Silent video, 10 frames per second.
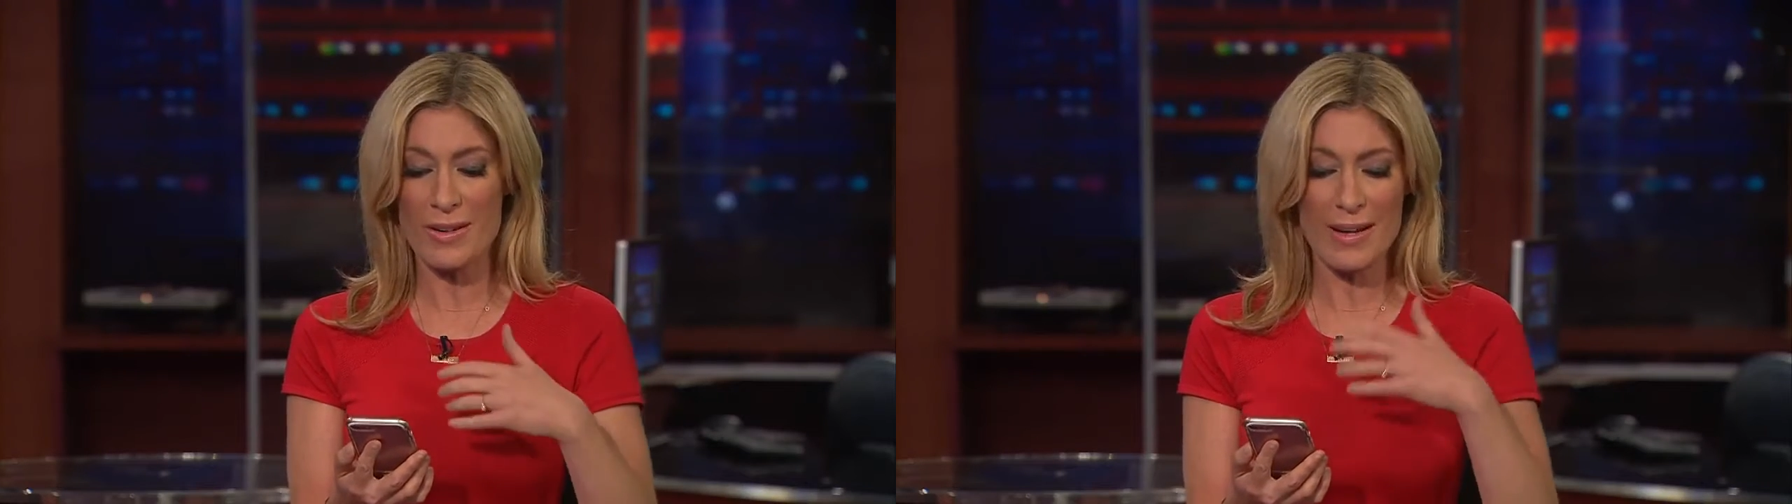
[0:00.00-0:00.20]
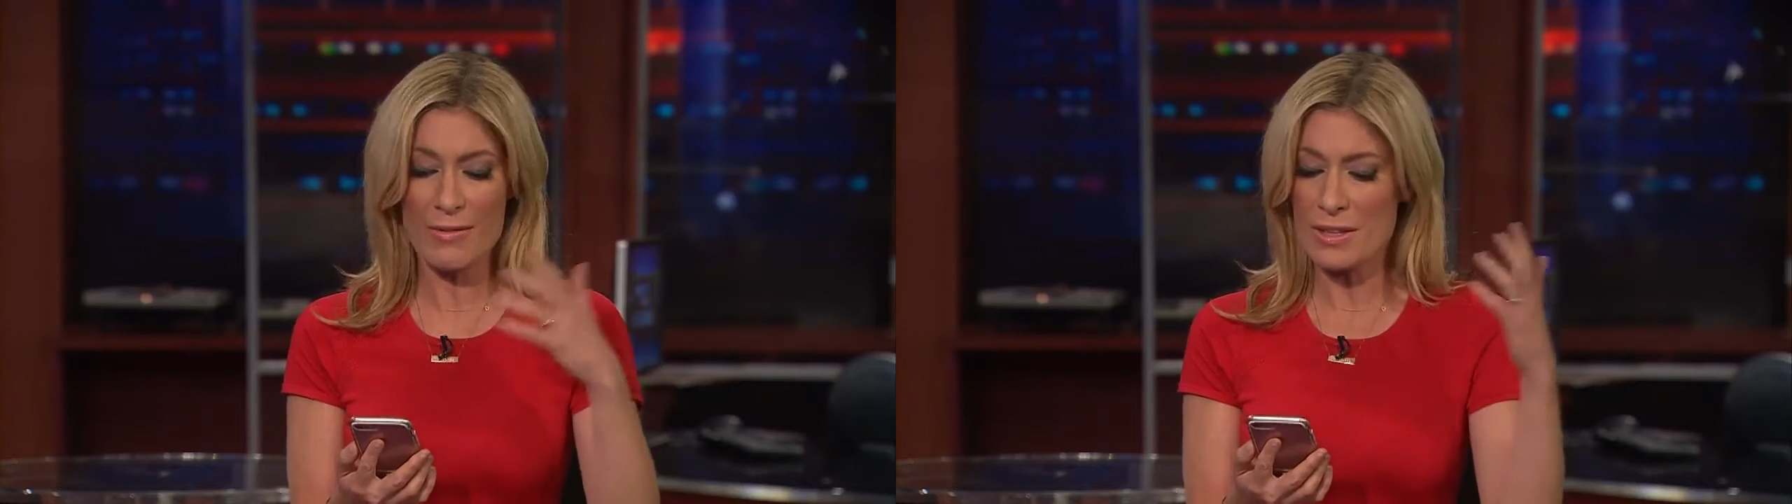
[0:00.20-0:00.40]

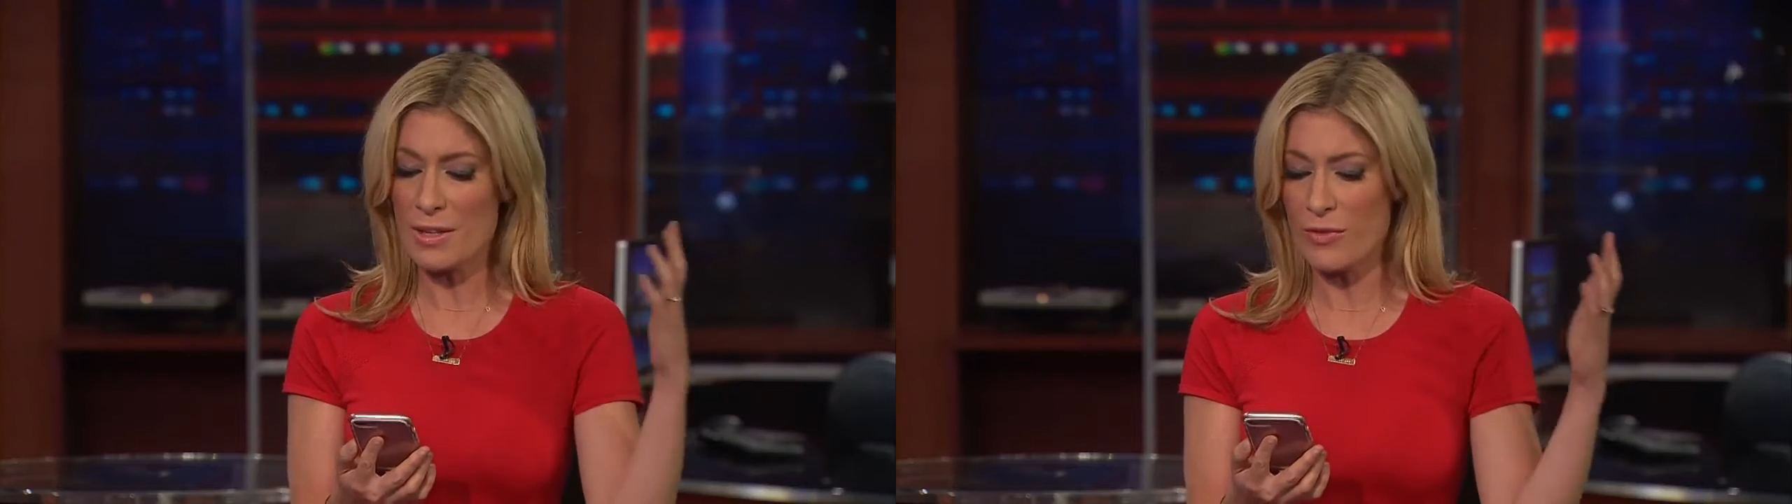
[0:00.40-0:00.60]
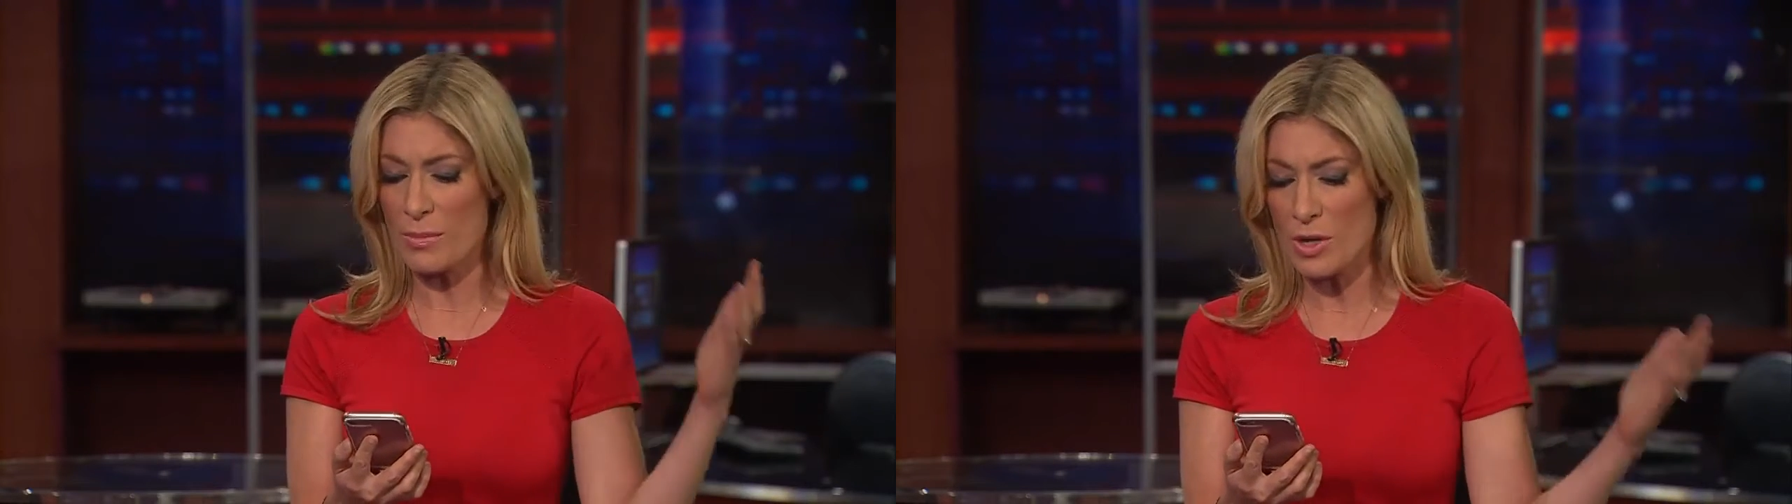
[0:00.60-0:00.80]
on
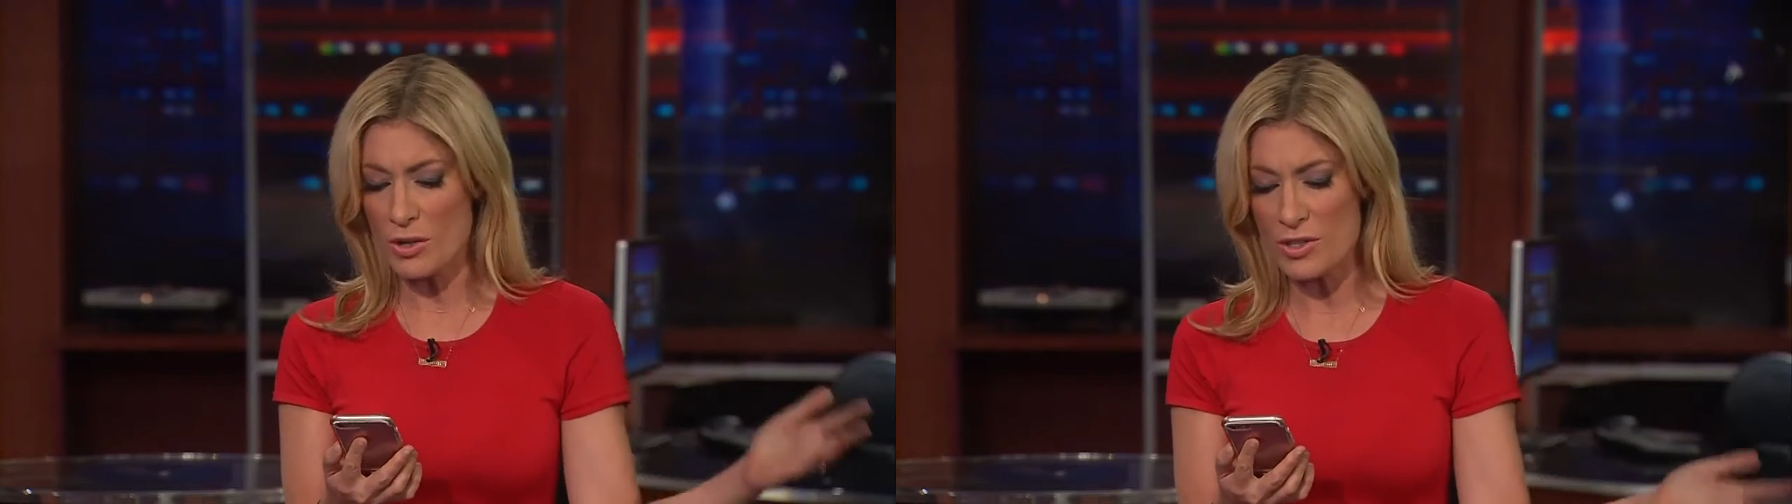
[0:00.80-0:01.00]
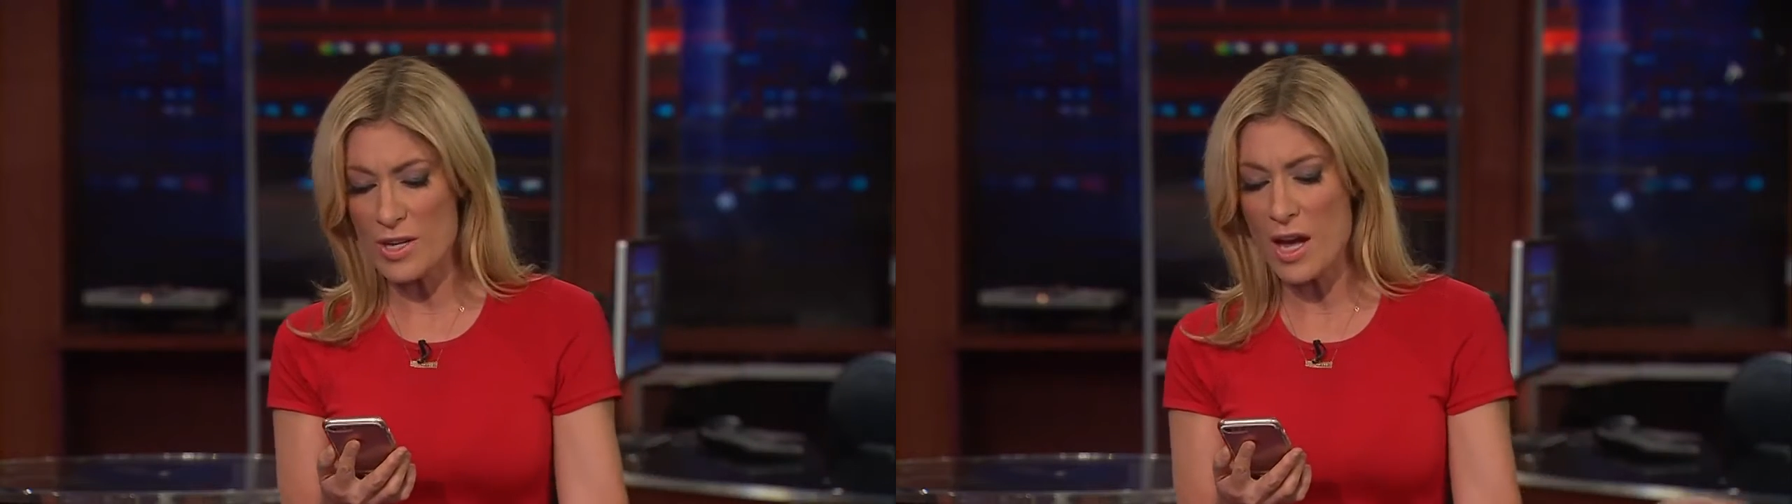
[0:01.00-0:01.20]
everything from
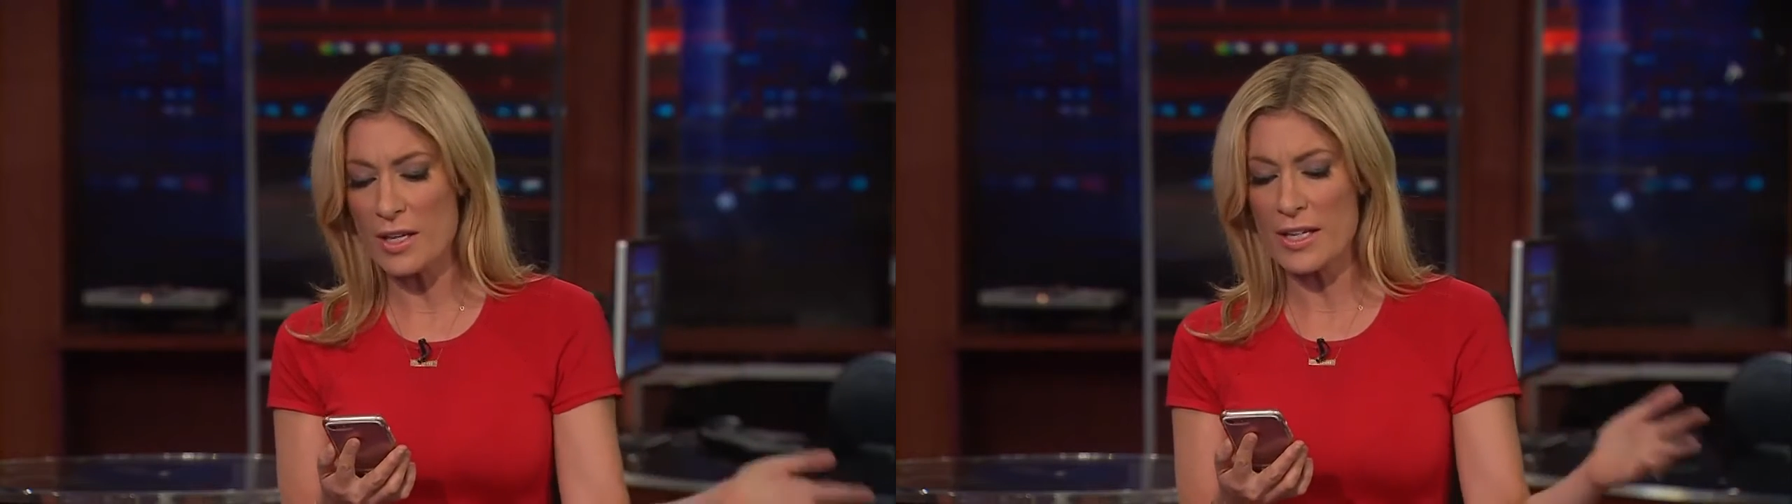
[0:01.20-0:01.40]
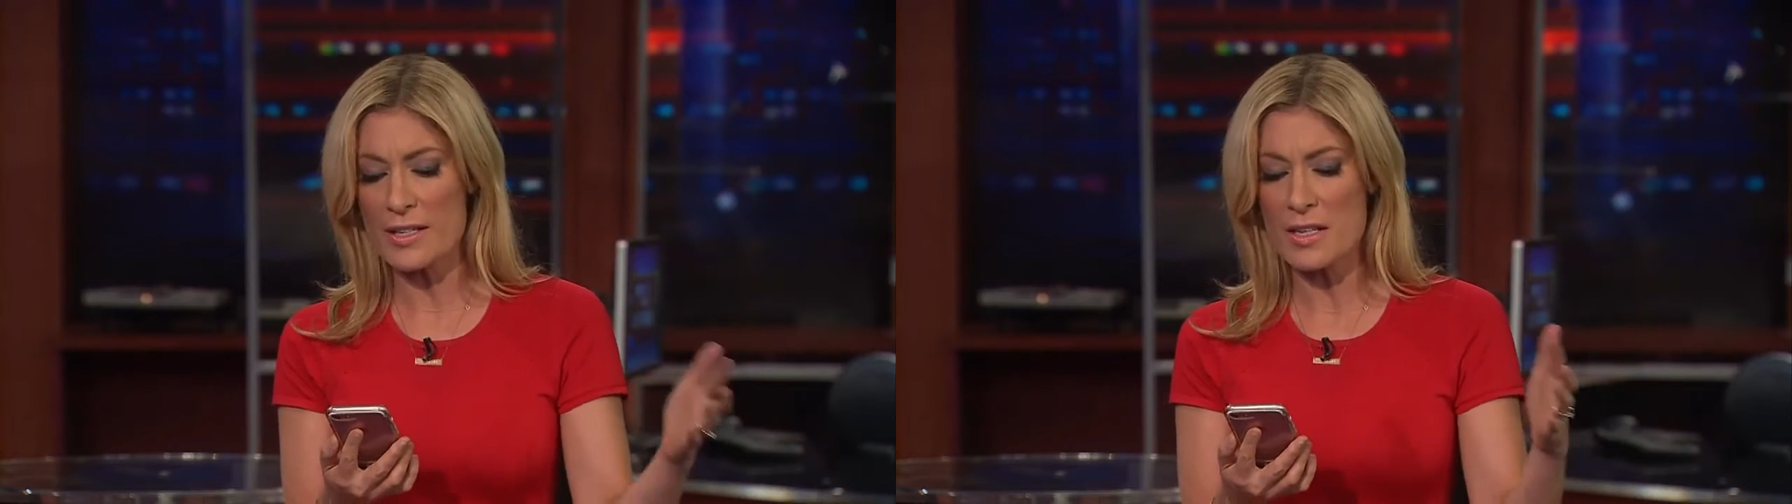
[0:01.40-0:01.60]
yarn
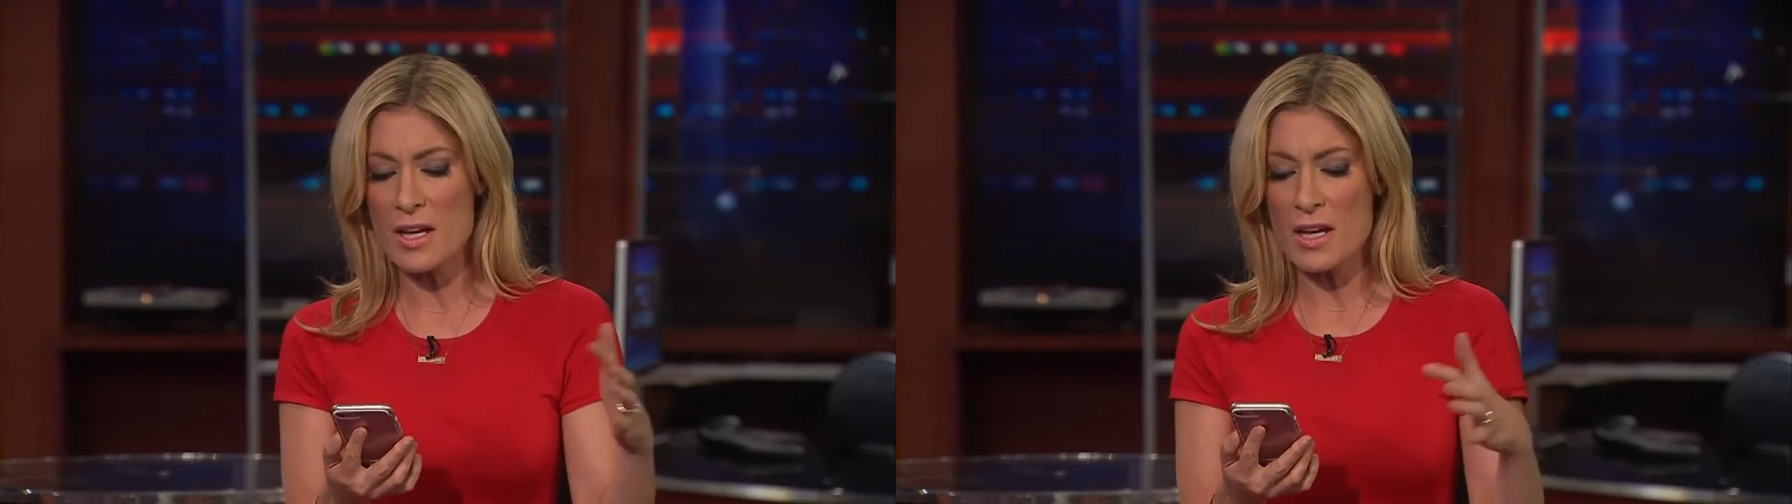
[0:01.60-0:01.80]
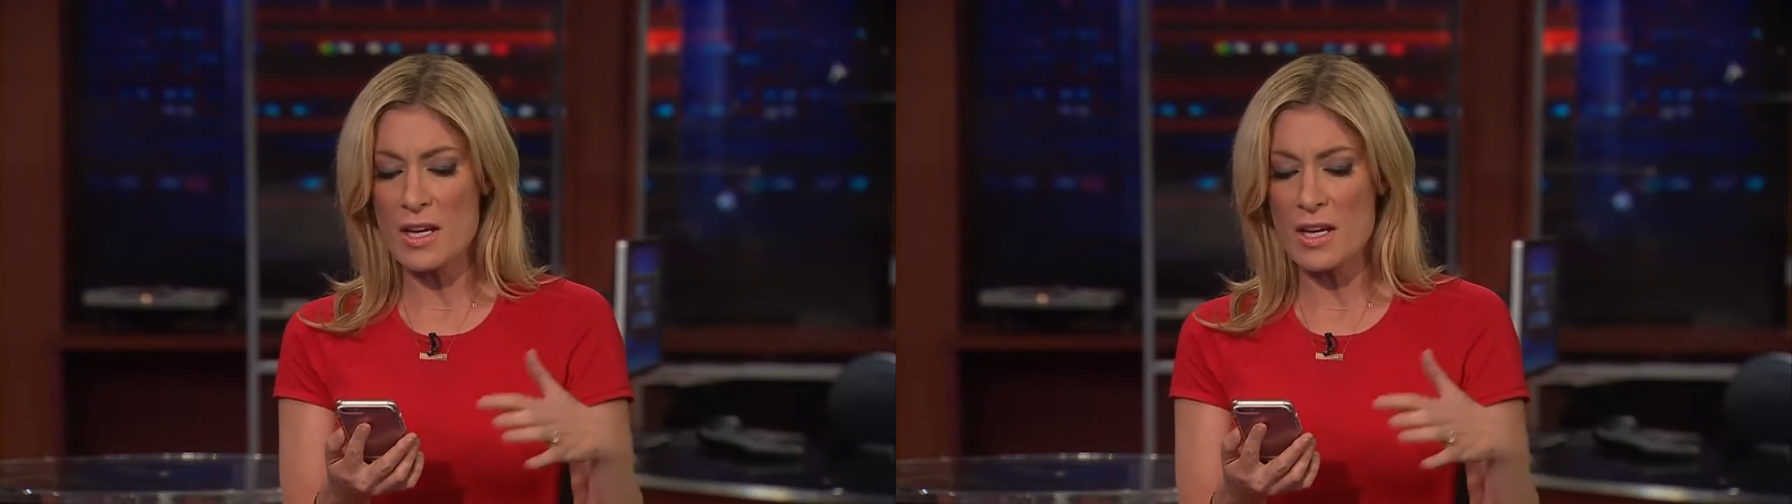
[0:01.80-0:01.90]
stockings